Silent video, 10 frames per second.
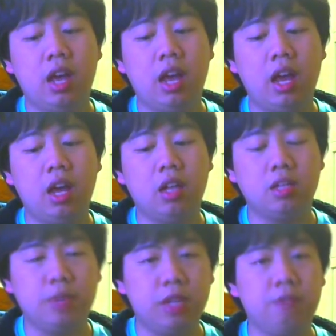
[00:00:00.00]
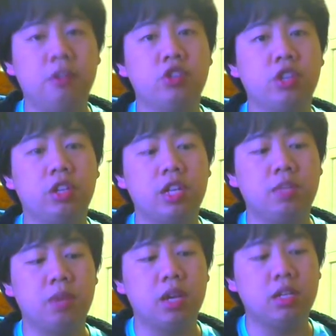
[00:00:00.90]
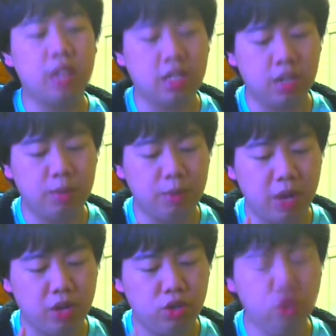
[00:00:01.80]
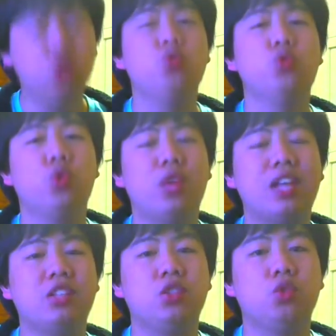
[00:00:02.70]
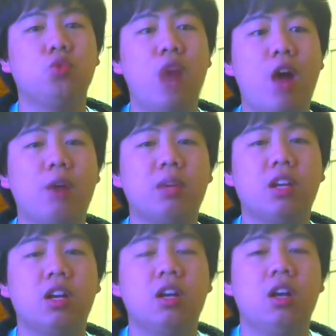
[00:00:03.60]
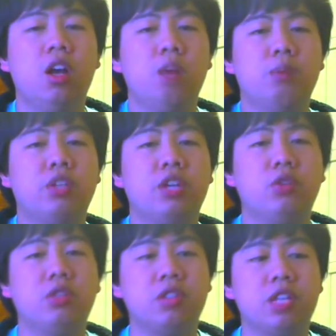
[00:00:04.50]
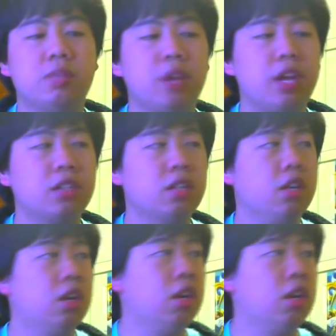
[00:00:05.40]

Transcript: And speaking of finishing Let's Plays, that's gonna be my new rule as to how I'm gonna pertain to these Let's Plays.